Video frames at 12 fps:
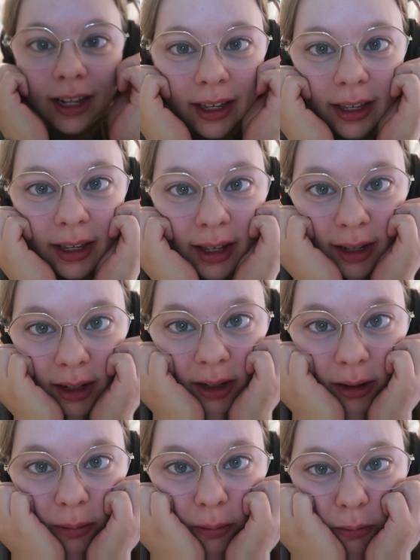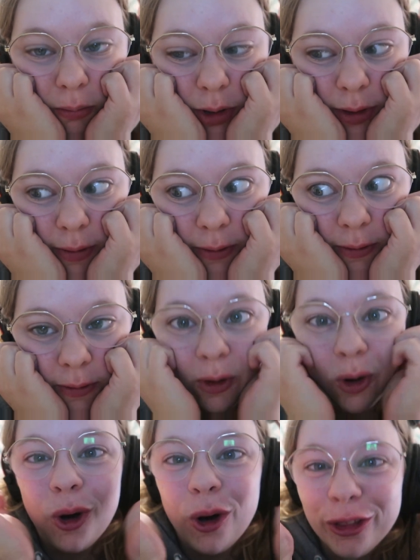like it in
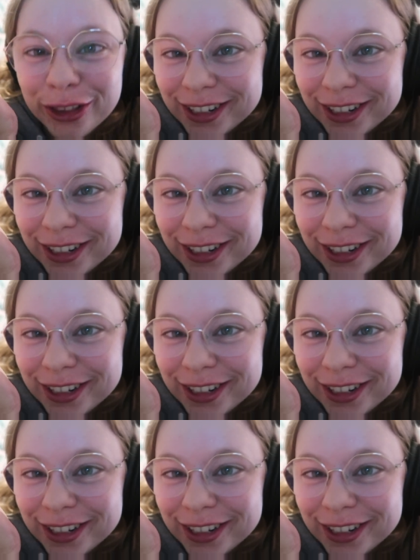before